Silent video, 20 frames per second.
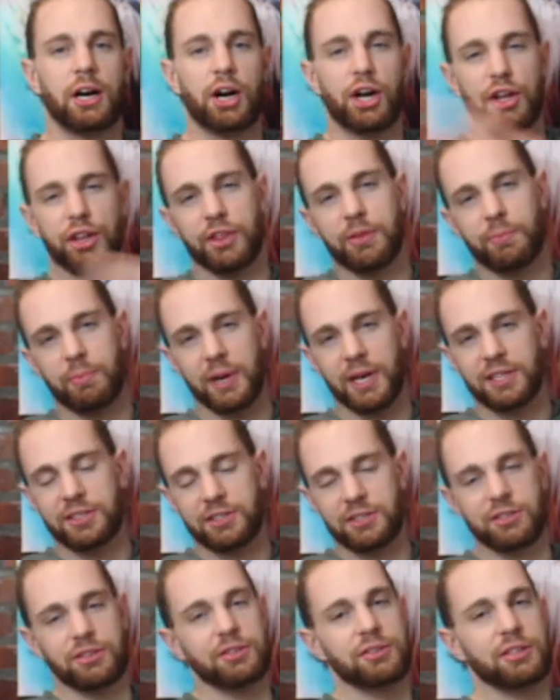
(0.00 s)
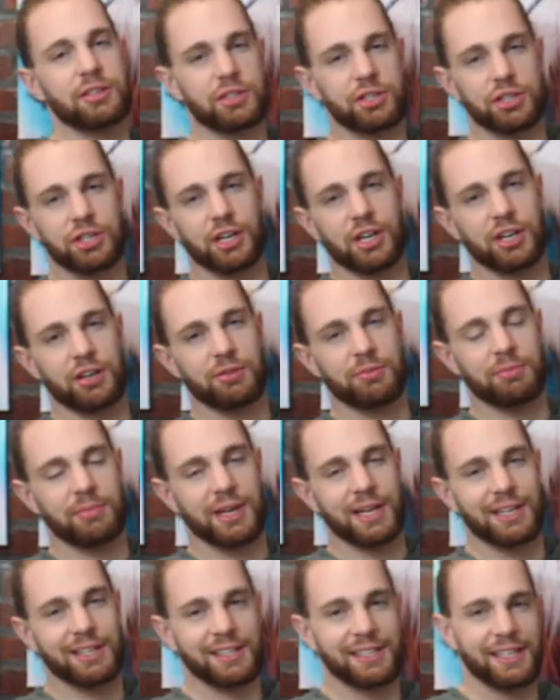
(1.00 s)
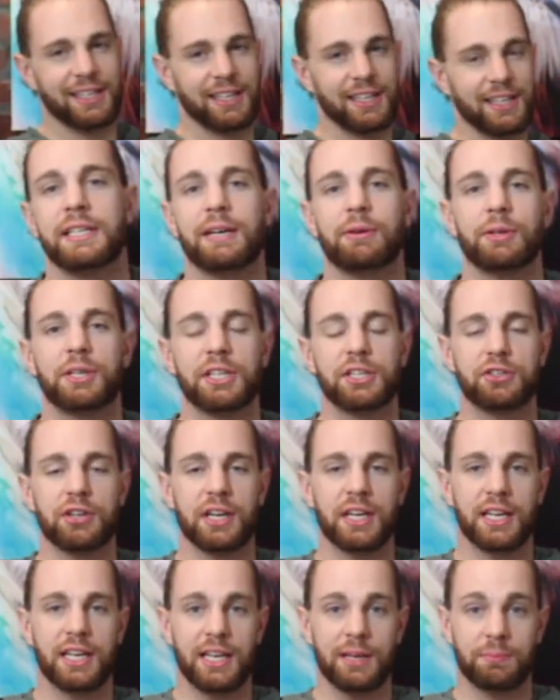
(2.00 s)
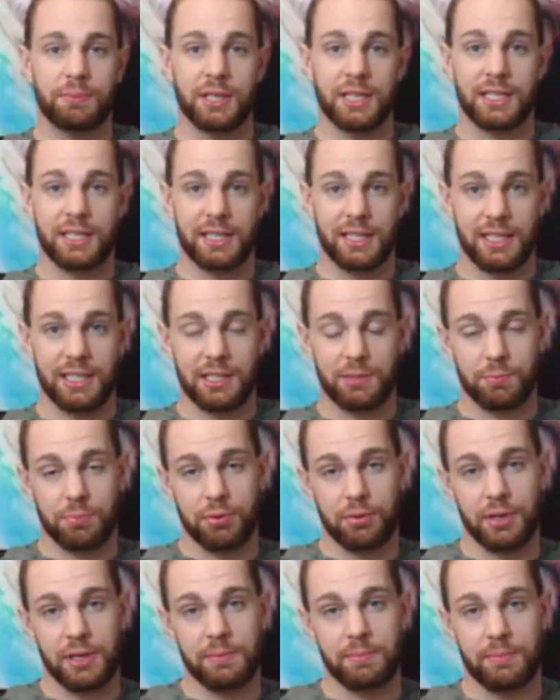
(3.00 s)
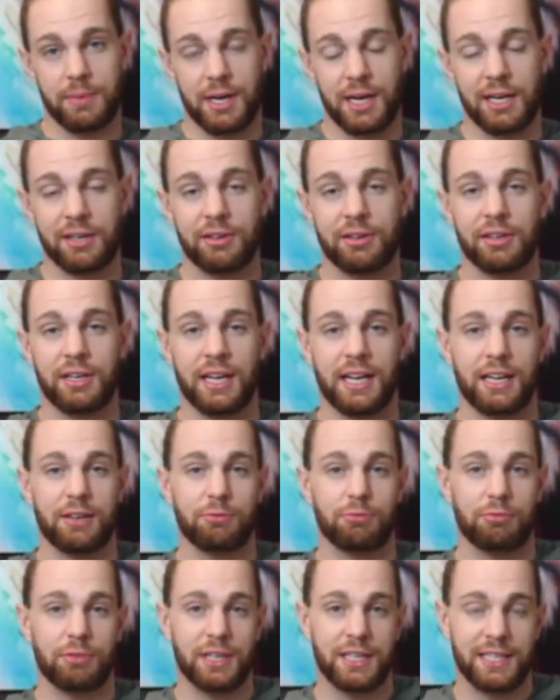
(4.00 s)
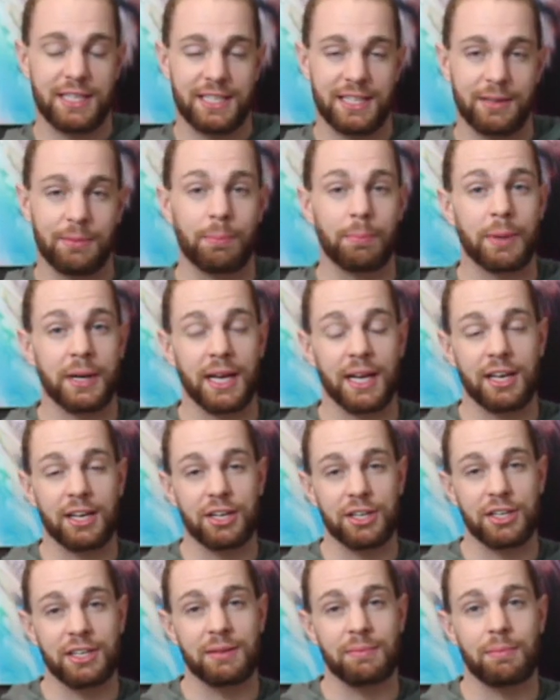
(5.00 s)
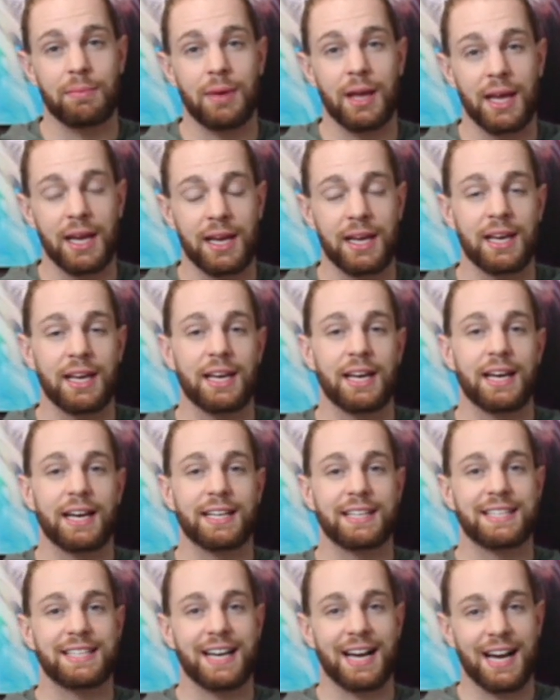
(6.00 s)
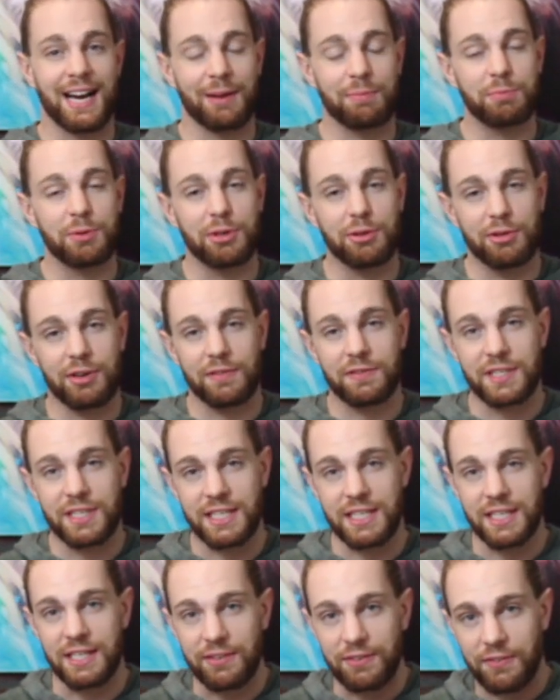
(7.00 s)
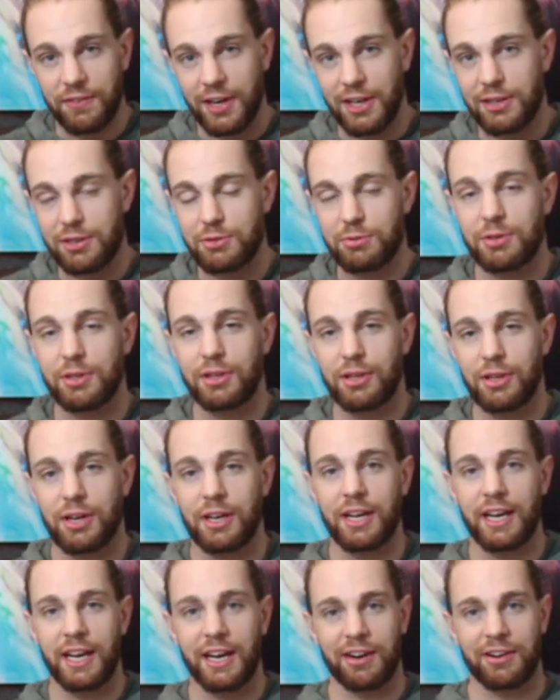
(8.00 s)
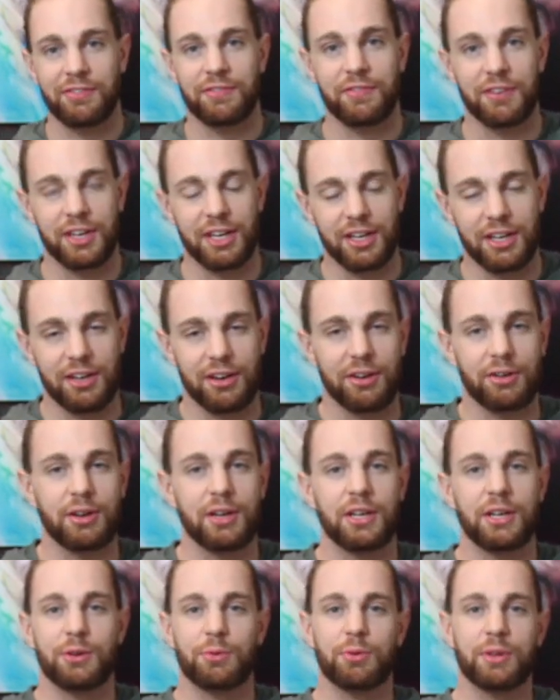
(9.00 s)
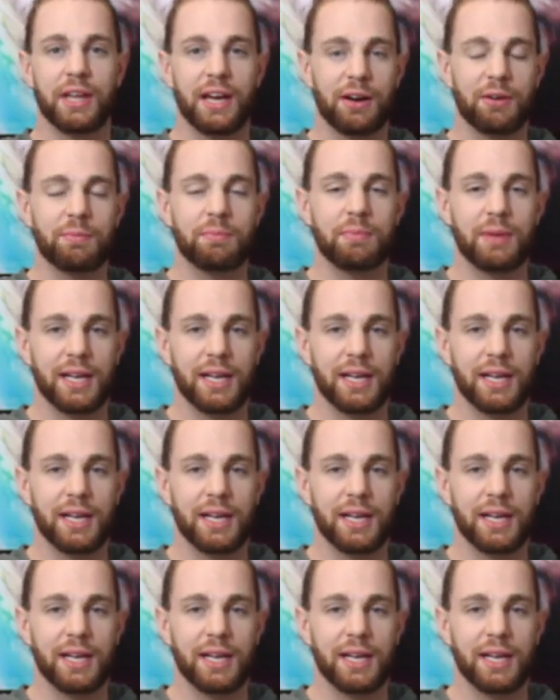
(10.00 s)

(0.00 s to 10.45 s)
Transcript: All the best to you, Sean O'Malley. Now, I did try to keep this list pretty modern and recent, but I couldn't make a top UFC fighters with long hair video without